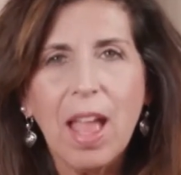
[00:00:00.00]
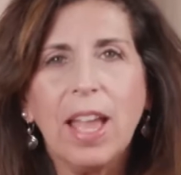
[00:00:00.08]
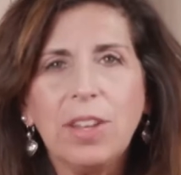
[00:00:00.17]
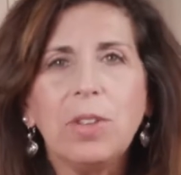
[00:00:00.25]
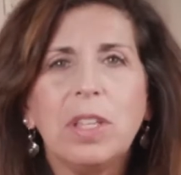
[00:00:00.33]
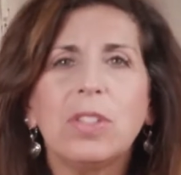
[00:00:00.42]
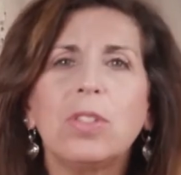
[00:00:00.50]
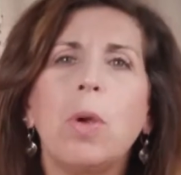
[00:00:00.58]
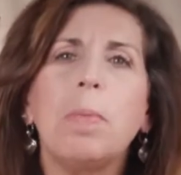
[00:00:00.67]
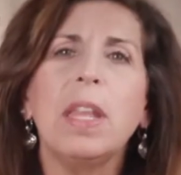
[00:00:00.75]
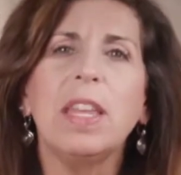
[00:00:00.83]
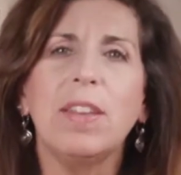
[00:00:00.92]
I know that
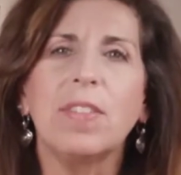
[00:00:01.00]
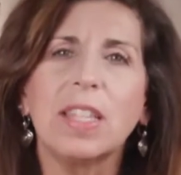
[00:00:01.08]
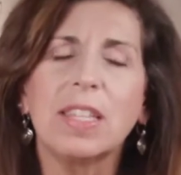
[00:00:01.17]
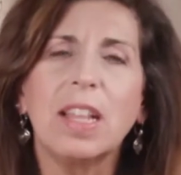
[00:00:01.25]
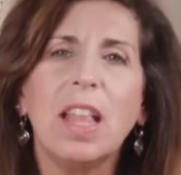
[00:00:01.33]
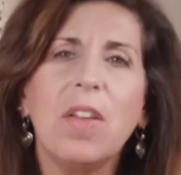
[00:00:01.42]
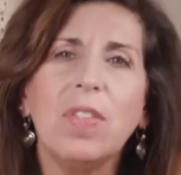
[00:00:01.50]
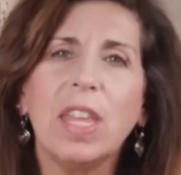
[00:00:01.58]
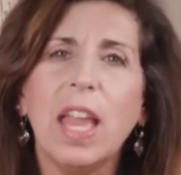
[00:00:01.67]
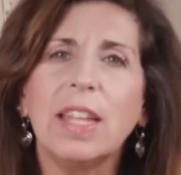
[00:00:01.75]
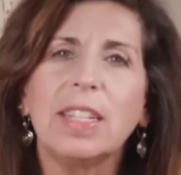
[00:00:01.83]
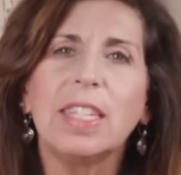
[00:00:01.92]
so many of us love
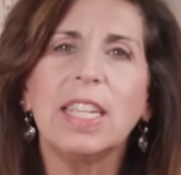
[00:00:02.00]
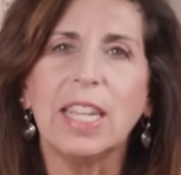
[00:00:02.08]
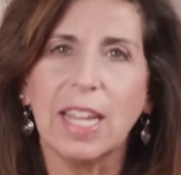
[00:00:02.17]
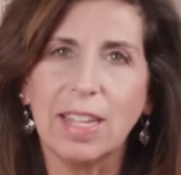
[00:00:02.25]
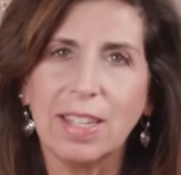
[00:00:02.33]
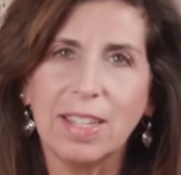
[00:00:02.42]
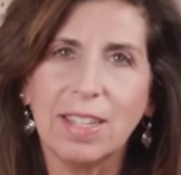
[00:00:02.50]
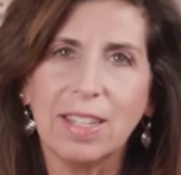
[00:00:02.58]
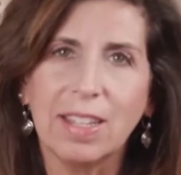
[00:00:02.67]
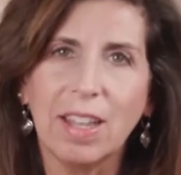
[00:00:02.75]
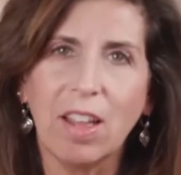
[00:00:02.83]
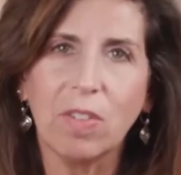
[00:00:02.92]
the idea
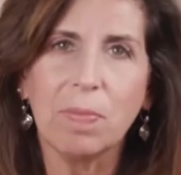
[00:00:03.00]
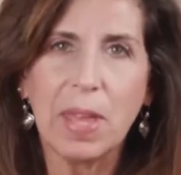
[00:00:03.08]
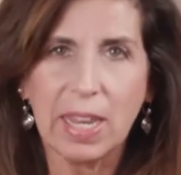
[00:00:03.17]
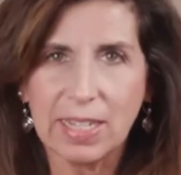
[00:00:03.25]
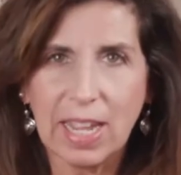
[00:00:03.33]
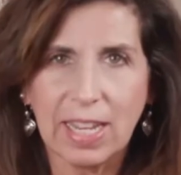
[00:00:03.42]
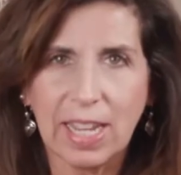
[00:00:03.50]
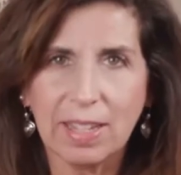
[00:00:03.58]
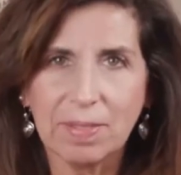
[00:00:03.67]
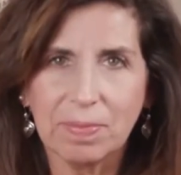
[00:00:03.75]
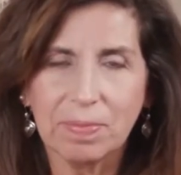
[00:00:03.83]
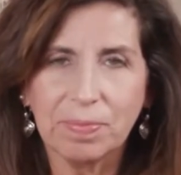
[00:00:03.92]
of
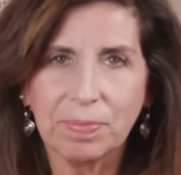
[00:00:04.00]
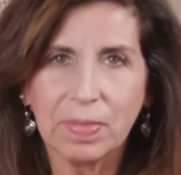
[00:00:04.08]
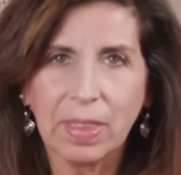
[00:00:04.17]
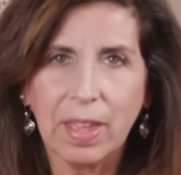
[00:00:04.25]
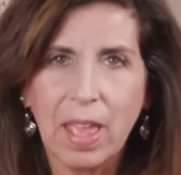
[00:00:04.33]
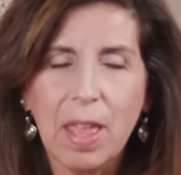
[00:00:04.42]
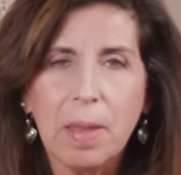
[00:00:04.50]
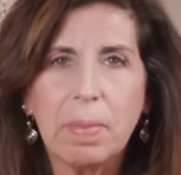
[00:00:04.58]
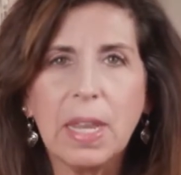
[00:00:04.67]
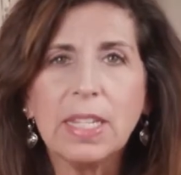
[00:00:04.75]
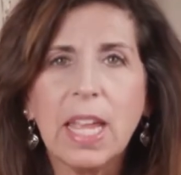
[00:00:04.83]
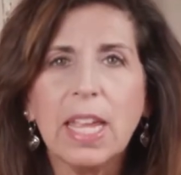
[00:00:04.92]
meditating.
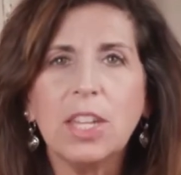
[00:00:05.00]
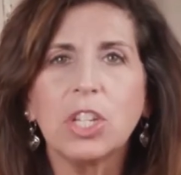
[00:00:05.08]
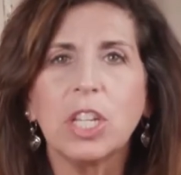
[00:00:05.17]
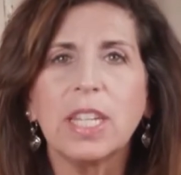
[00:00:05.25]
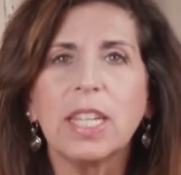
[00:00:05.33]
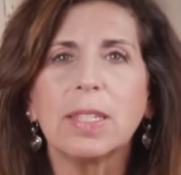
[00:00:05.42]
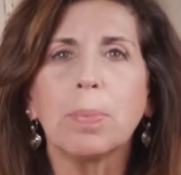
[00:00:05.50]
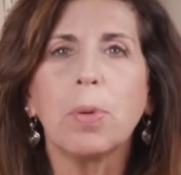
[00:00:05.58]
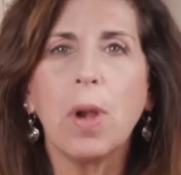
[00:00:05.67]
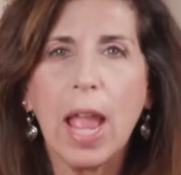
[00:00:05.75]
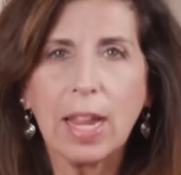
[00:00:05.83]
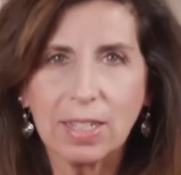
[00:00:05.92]
Meditation is a
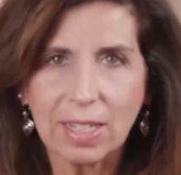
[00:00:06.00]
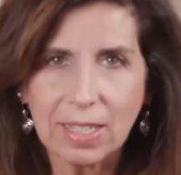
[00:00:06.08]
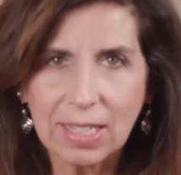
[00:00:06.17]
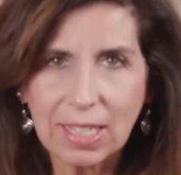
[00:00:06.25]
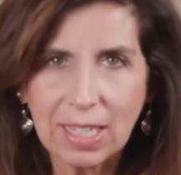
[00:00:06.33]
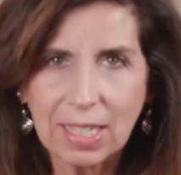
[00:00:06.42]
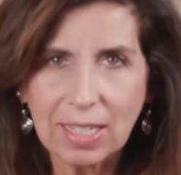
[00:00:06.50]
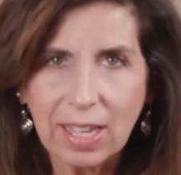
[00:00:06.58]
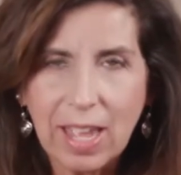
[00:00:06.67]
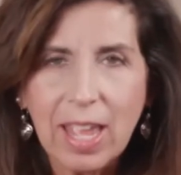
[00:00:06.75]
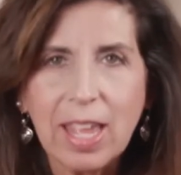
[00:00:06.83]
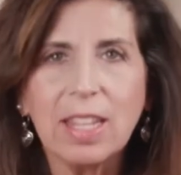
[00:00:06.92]
practice.
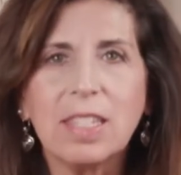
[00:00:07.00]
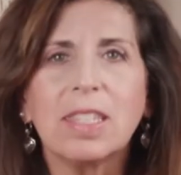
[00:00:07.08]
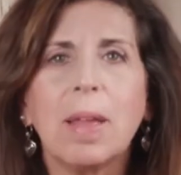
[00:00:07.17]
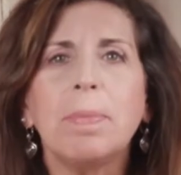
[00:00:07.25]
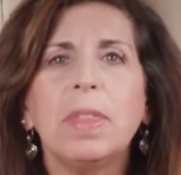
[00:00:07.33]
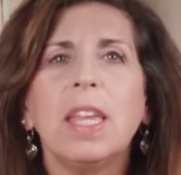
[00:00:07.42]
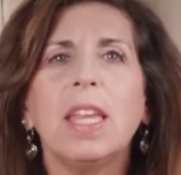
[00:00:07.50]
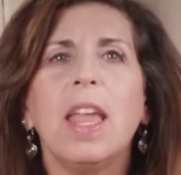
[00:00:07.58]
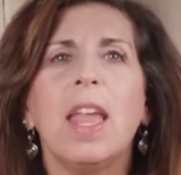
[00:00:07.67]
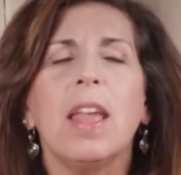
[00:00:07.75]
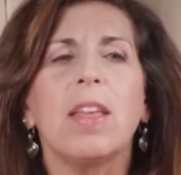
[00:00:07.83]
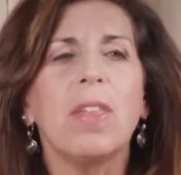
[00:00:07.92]
It is
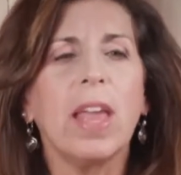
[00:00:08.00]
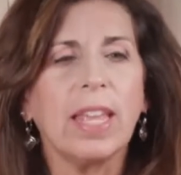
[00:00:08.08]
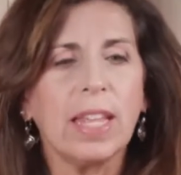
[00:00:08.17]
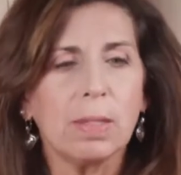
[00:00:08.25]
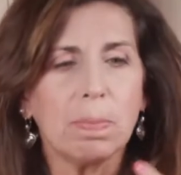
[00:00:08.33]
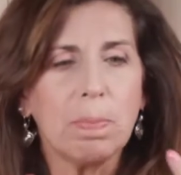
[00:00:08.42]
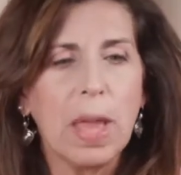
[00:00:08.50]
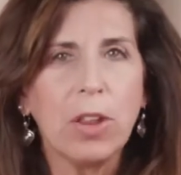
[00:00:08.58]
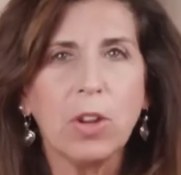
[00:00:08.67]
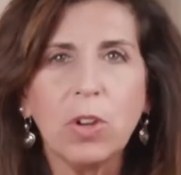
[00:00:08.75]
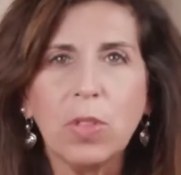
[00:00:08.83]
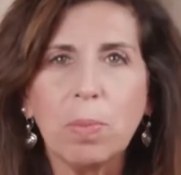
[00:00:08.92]
something that gets
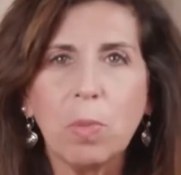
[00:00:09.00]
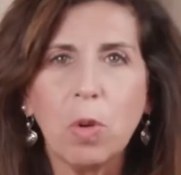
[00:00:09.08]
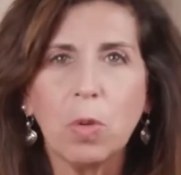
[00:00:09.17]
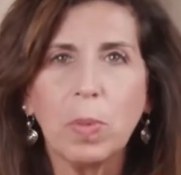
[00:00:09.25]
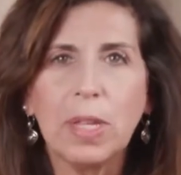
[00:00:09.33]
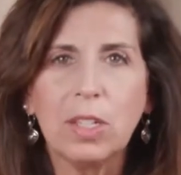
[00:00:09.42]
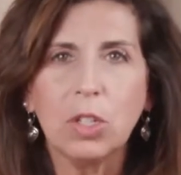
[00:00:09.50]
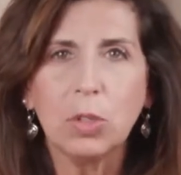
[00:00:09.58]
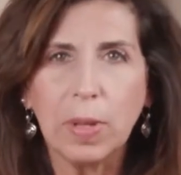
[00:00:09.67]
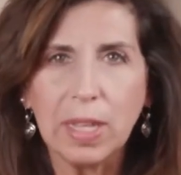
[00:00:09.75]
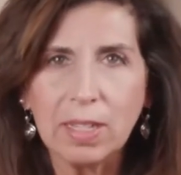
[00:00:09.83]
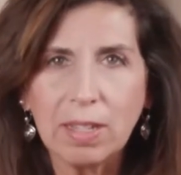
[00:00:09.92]
better the more we
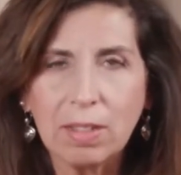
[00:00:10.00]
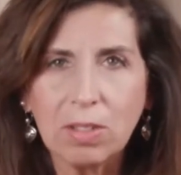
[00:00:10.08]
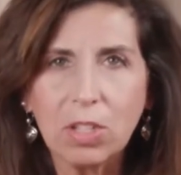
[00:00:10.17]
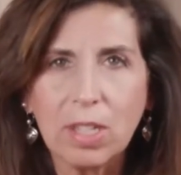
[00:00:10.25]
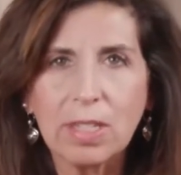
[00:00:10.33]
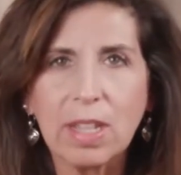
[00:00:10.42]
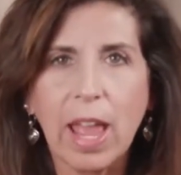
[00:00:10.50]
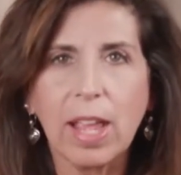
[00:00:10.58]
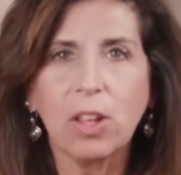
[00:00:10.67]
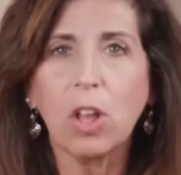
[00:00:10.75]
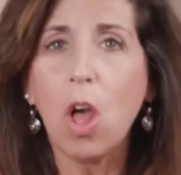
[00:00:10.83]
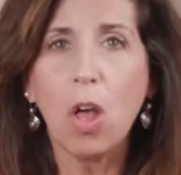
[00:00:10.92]
do it, just
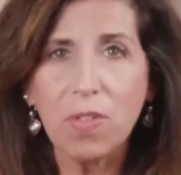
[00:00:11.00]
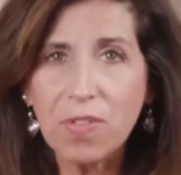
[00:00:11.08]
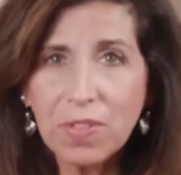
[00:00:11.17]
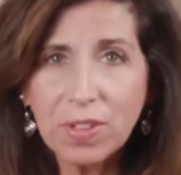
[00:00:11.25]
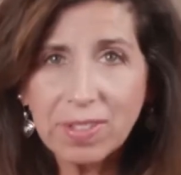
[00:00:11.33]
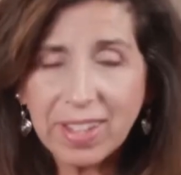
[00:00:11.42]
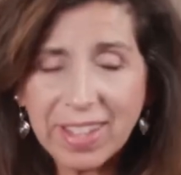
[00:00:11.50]
like golf.